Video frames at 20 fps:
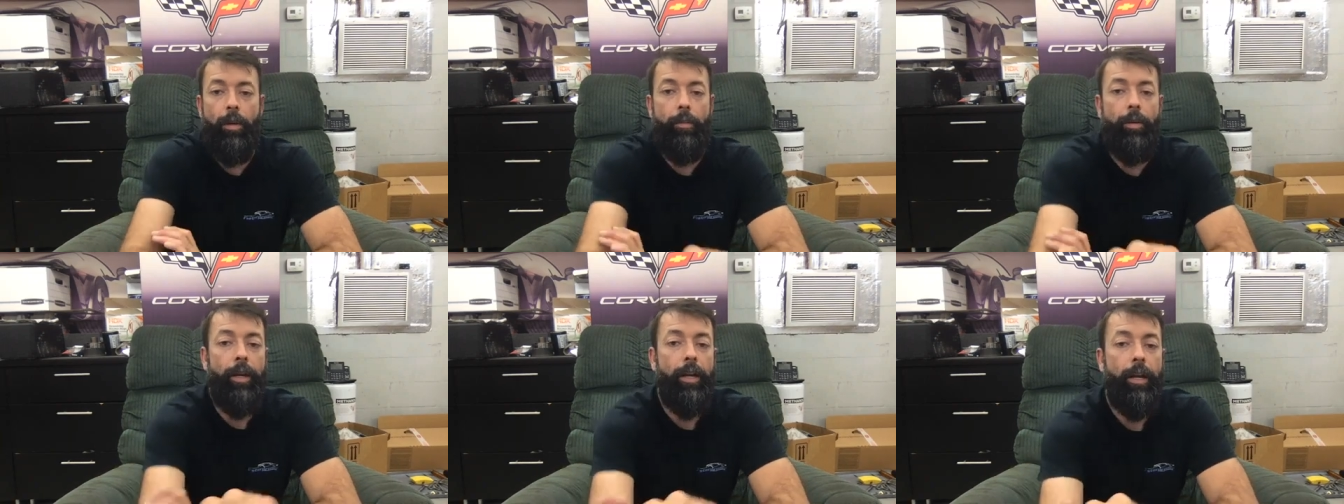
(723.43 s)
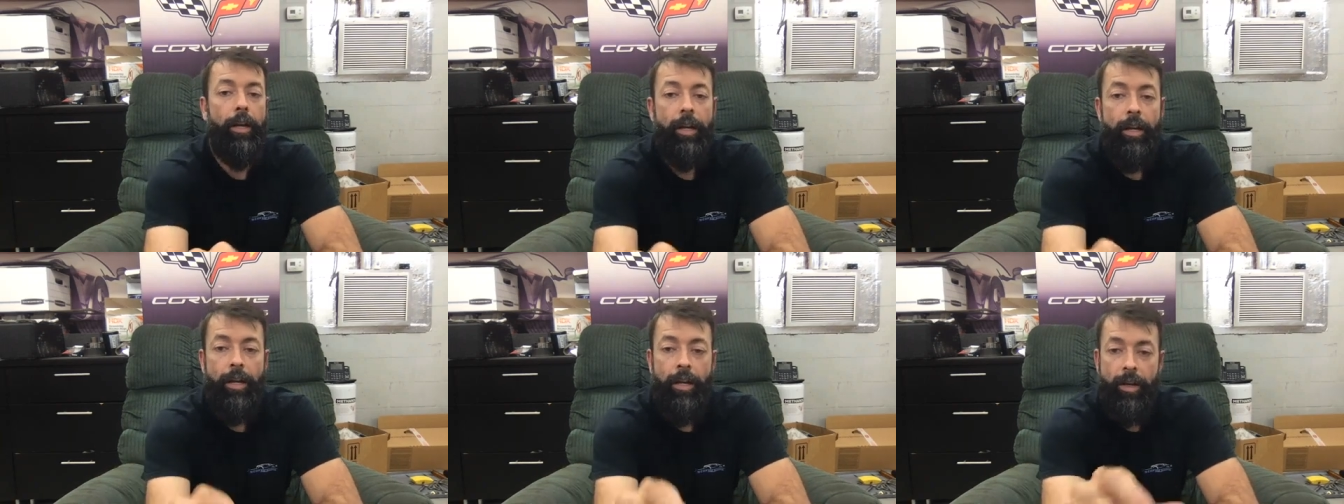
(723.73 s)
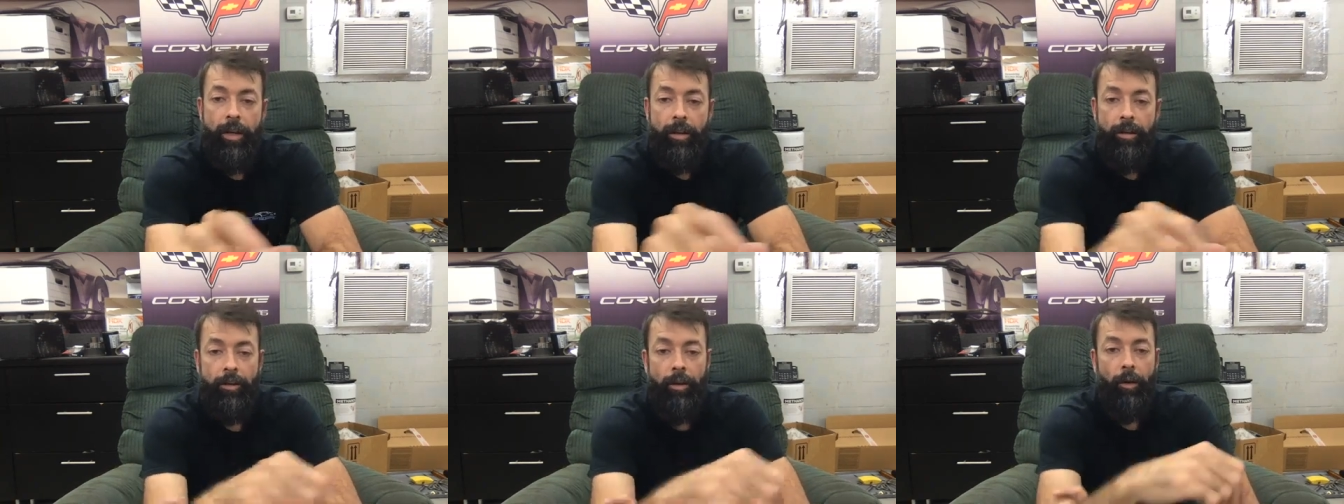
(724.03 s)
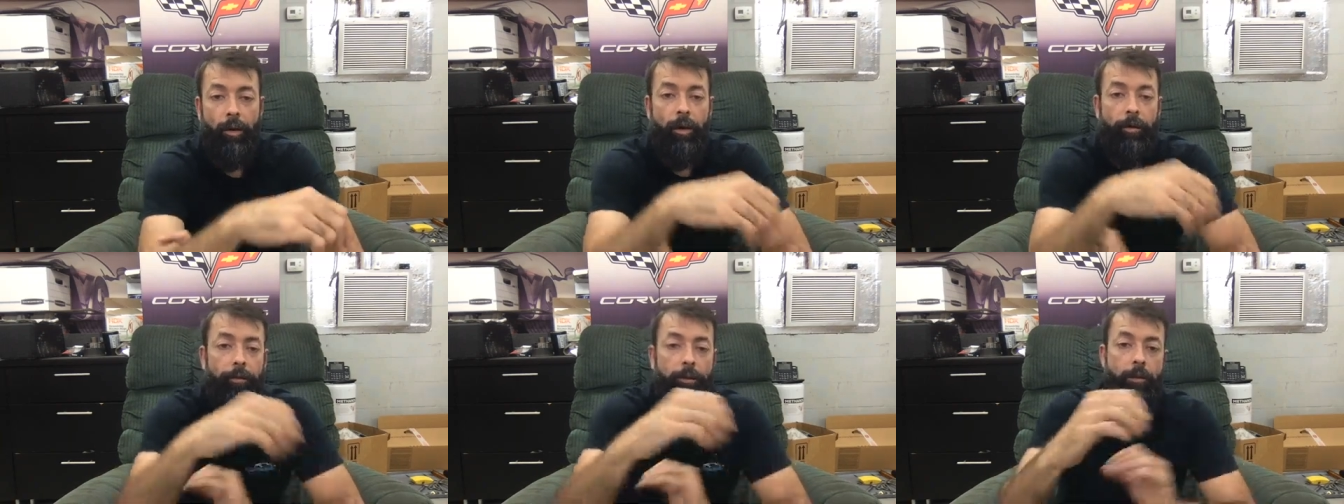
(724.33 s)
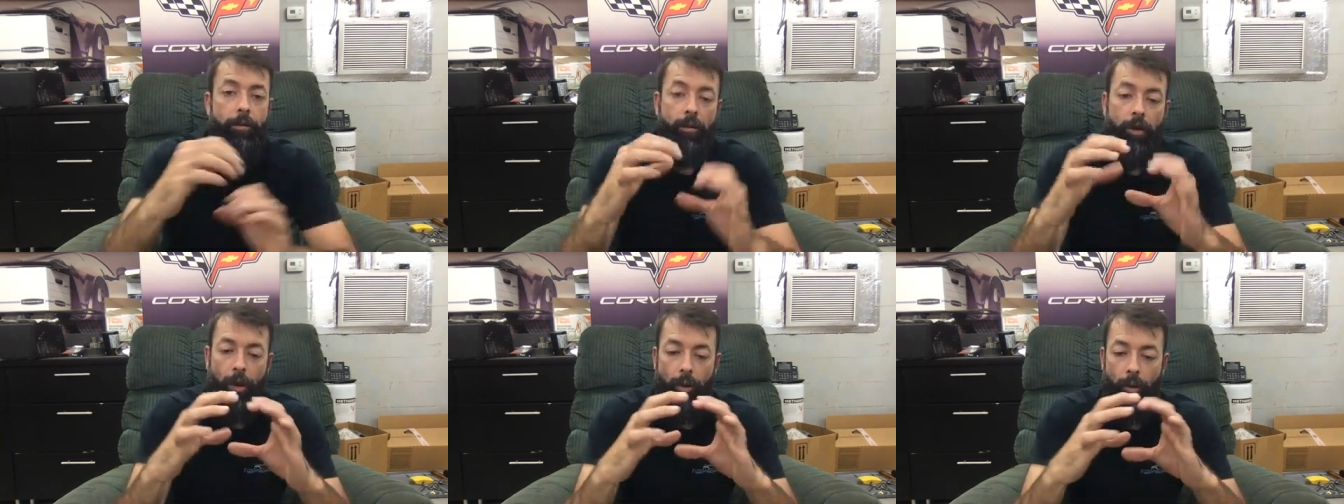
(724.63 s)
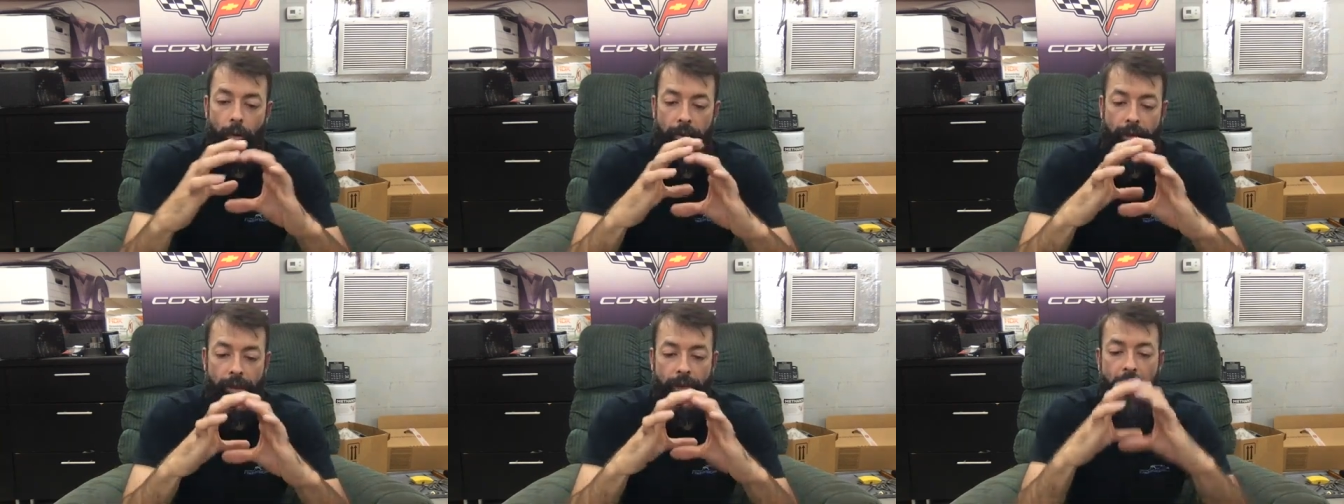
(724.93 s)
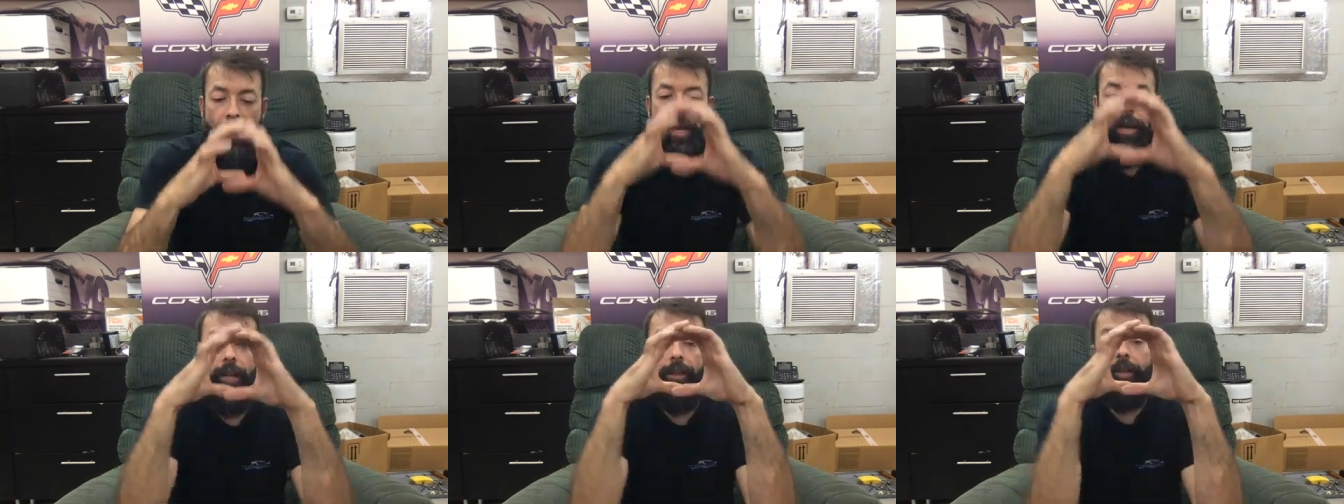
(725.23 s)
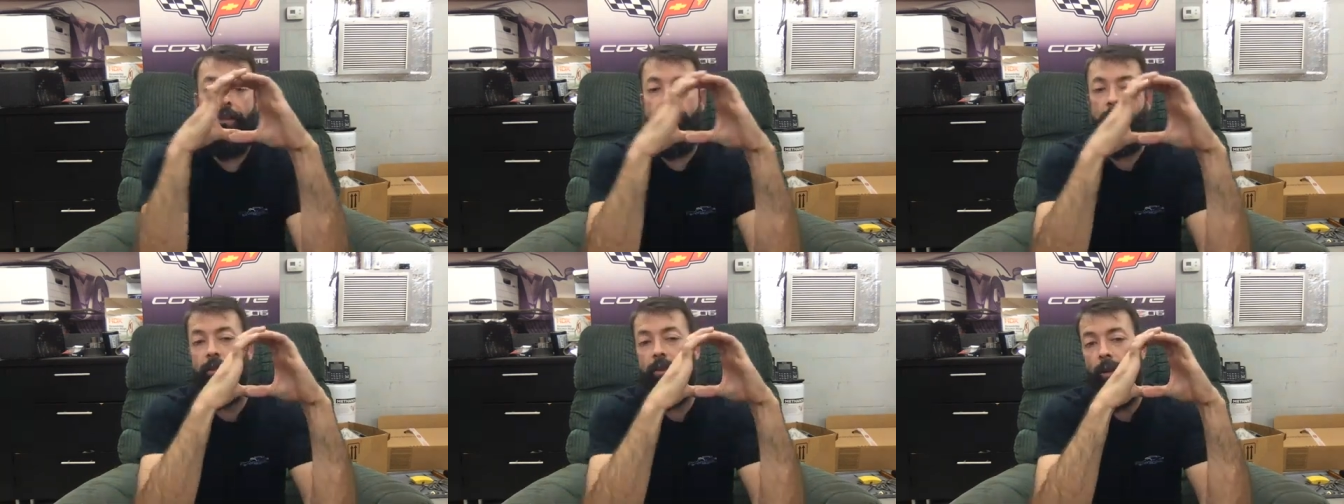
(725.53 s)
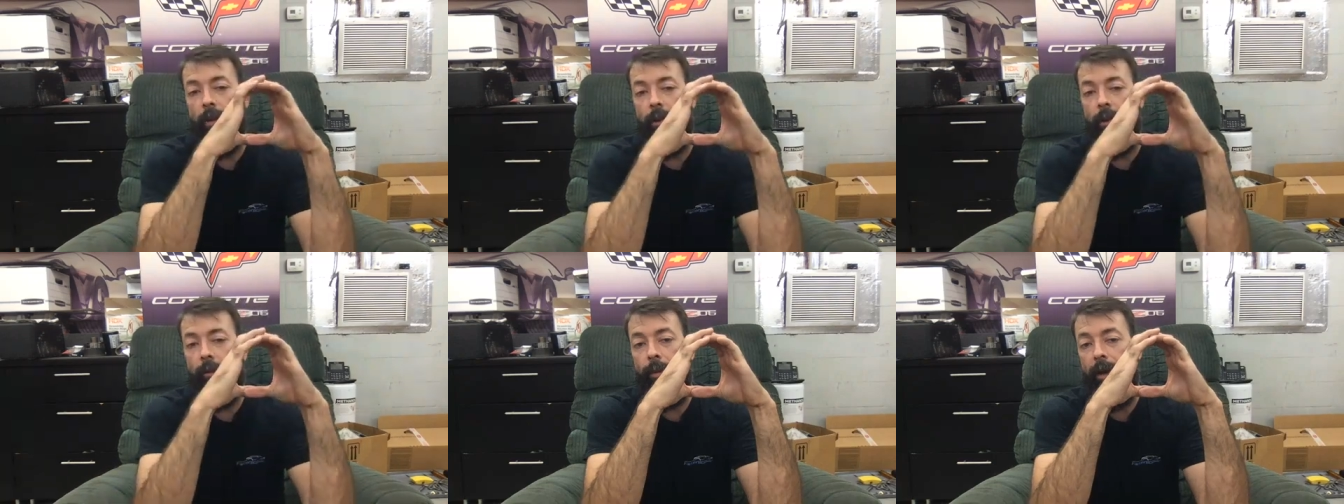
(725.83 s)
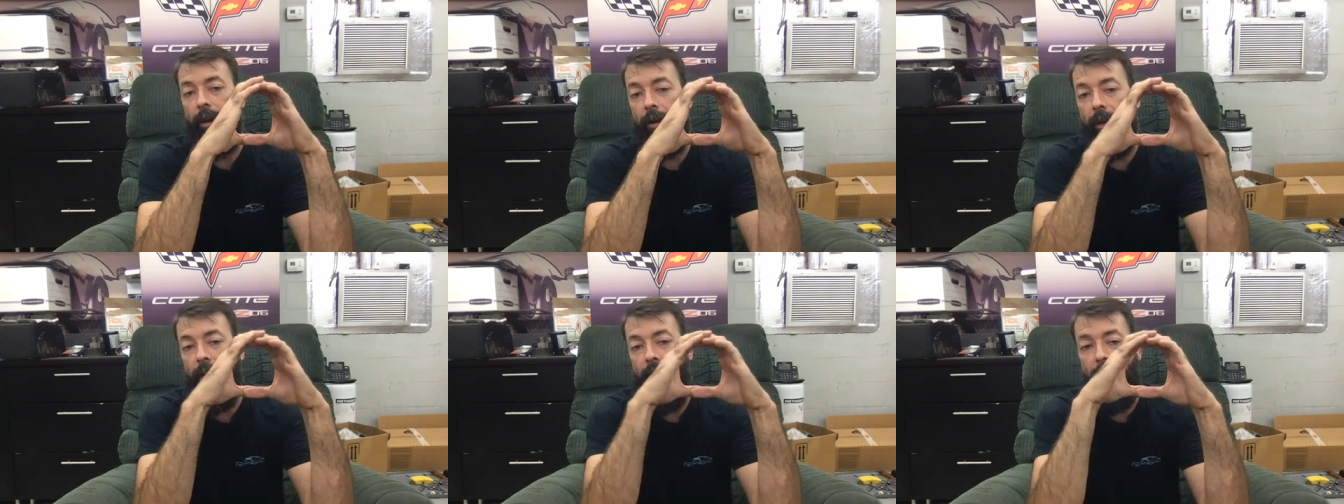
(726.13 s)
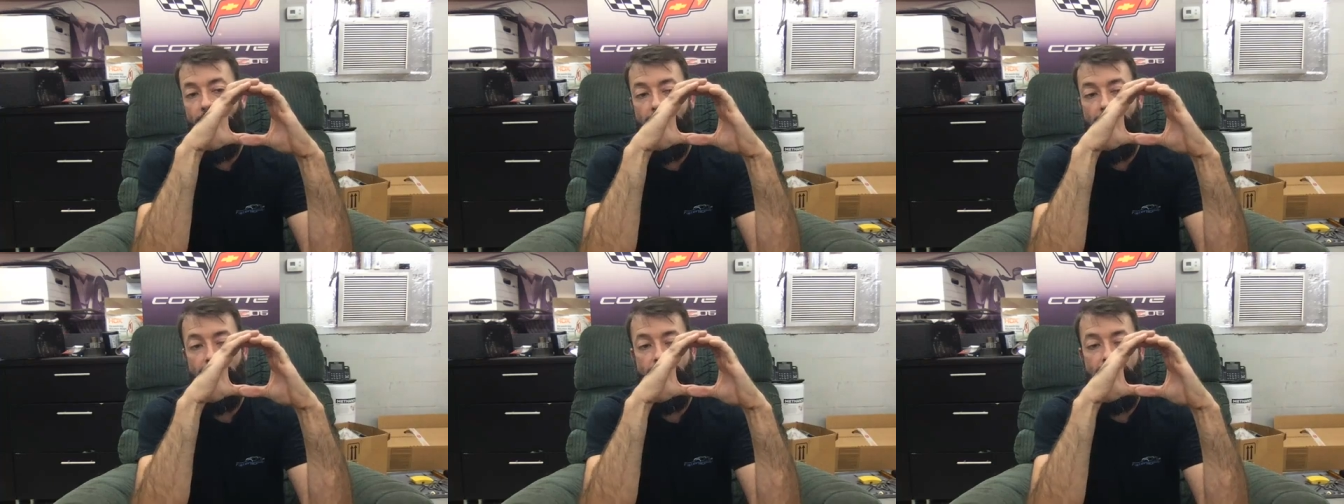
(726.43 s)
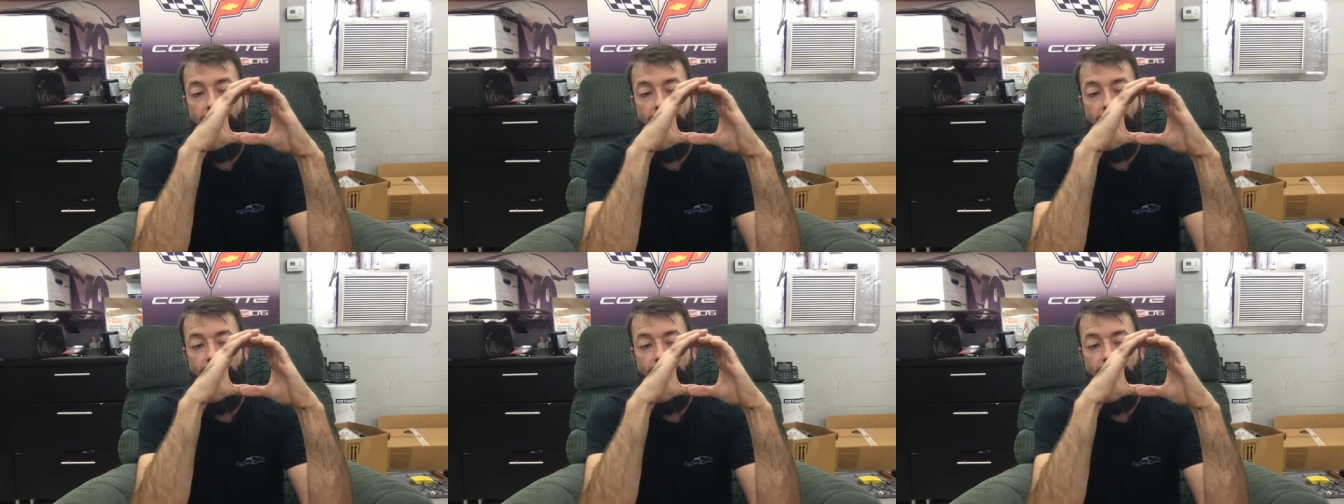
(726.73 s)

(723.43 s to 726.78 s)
But so if you go with let's just talk about a